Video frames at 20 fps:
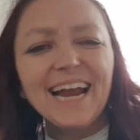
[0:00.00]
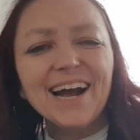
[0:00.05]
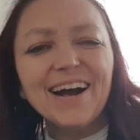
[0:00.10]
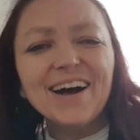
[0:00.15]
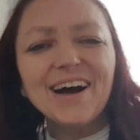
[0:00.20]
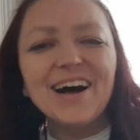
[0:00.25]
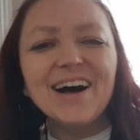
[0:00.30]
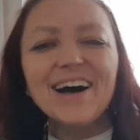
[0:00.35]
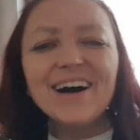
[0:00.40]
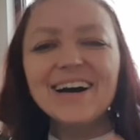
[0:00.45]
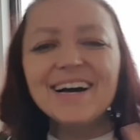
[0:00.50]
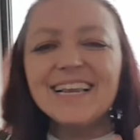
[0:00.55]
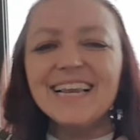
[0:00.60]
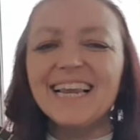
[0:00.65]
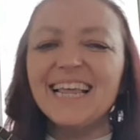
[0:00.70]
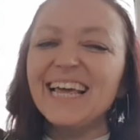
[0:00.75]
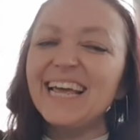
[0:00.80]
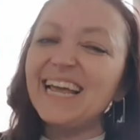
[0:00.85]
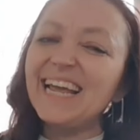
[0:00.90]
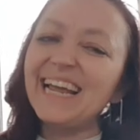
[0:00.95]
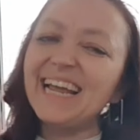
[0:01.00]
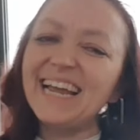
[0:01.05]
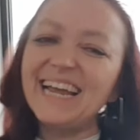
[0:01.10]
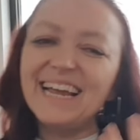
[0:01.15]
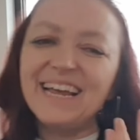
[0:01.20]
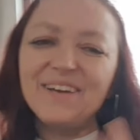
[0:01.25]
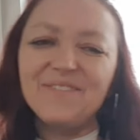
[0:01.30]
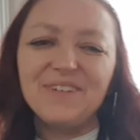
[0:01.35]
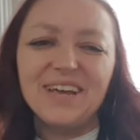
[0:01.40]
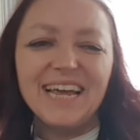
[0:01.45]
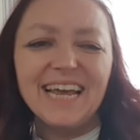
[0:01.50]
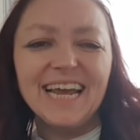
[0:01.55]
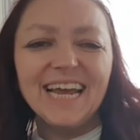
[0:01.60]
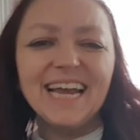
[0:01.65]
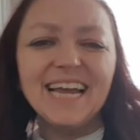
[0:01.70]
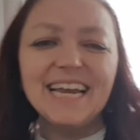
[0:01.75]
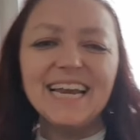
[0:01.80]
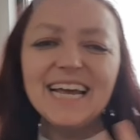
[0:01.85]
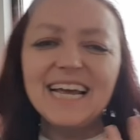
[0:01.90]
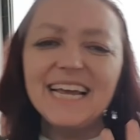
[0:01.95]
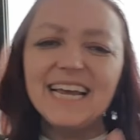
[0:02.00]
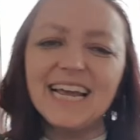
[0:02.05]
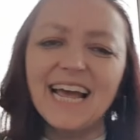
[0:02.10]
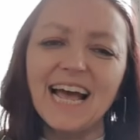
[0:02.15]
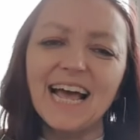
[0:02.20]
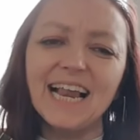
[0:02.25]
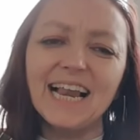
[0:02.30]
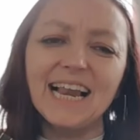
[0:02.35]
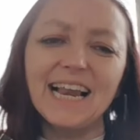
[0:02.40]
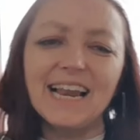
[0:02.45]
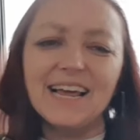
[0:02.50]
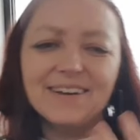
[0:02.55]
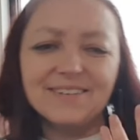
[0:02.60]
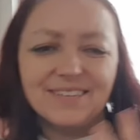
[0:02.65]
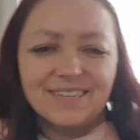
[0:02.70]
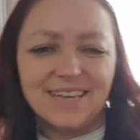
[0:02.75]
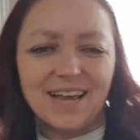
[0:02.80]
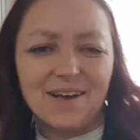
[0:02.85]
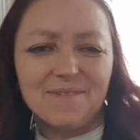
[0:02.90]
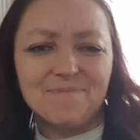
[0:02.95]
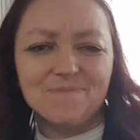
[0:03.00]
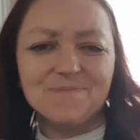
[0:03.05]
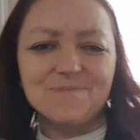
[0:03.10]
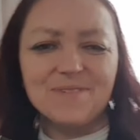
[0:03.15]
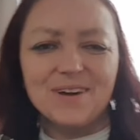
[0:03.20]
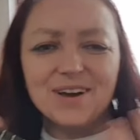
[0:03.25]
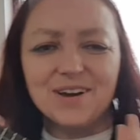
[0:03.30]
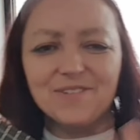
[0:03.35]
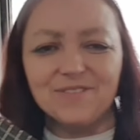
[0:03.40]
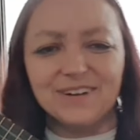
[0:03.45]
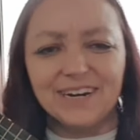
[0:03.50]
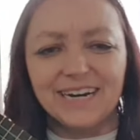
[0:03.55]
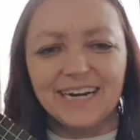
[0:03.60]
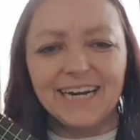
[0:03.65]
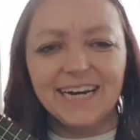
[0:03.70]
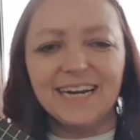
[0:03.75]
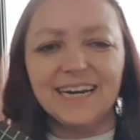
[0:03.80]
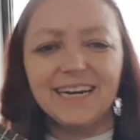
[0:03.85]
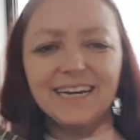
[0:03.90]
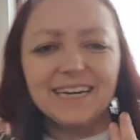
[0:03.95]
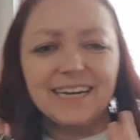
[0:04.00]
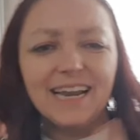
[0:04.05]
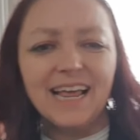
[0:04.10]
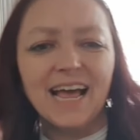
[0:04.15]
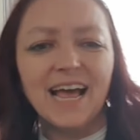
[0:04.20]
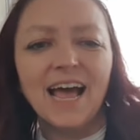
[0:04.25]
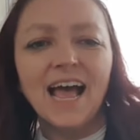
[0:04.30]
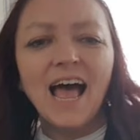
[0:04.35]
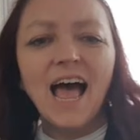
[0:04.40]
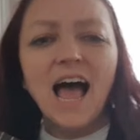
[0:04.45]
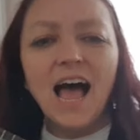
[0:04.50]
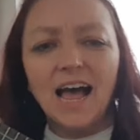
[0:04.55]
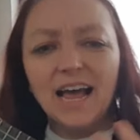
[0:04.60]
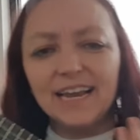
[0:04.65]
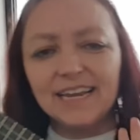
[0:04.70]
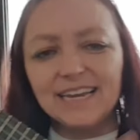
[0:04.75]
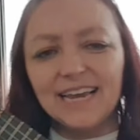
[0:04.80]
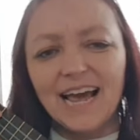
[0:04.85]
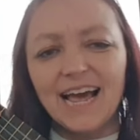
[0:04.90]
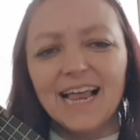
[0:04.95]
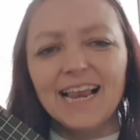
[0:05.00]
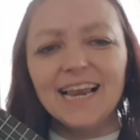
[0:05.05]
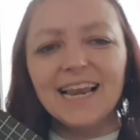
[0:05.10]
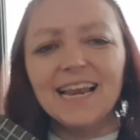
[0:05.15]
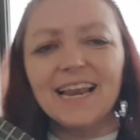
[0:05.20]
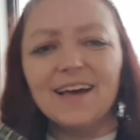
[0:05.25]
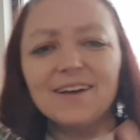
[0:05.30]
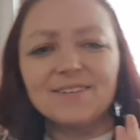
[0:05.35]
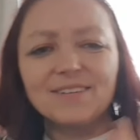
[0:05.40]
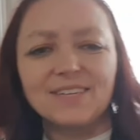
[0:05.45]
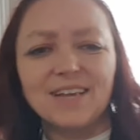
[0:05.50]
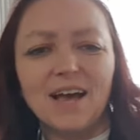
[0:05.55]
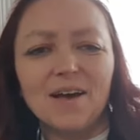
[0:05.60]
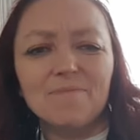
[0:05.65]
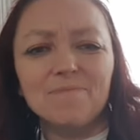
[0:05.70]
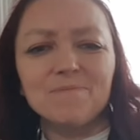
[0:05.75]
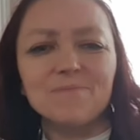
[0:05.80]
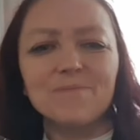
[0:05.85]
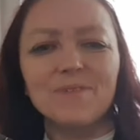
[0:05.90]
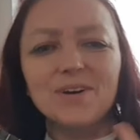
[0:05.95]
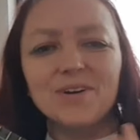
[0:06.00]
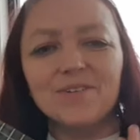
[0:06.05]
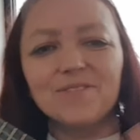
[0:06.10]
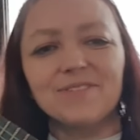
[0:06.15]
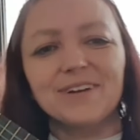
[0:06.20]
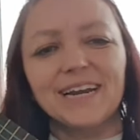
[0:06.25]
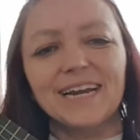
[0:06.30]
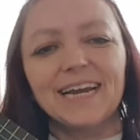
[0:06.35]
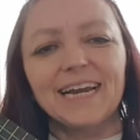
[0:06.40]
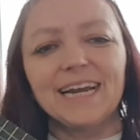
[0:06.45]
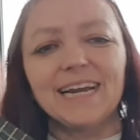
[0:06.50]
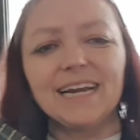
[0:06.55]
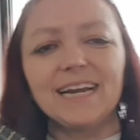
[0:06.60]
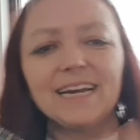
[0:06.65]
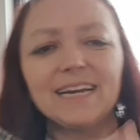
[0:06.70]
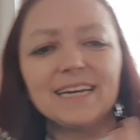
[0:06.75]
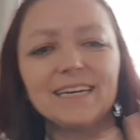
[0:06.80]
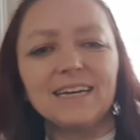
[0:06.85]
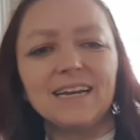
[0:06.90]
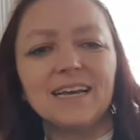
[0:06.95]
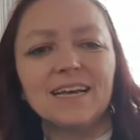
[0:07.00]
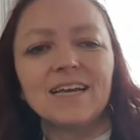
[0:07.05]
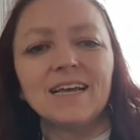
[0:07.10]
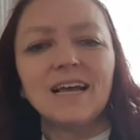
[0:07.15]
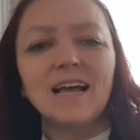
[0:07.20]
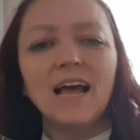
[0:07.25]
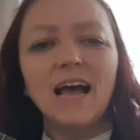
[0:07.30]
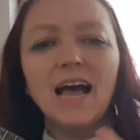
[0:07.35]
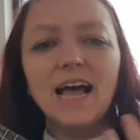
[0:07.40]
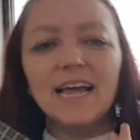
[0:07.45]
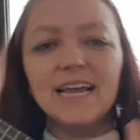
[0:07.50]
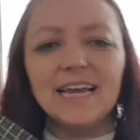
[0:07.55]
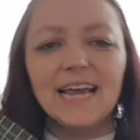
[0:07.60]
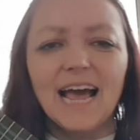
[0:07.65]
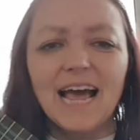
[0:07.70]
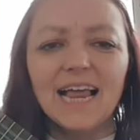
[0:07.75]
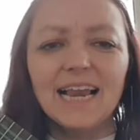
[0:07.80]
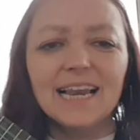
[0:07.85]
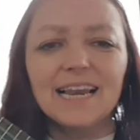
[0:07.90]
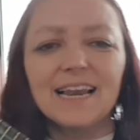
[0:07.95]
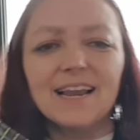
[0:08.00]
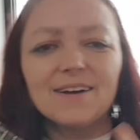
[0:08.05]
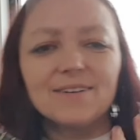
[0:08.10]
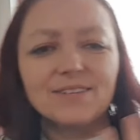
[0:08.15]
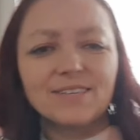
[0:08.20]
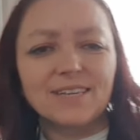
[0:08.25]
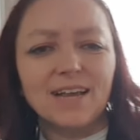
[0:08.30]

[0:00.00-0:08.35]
all live in a yellow submarine, a yellow submarine, a yellow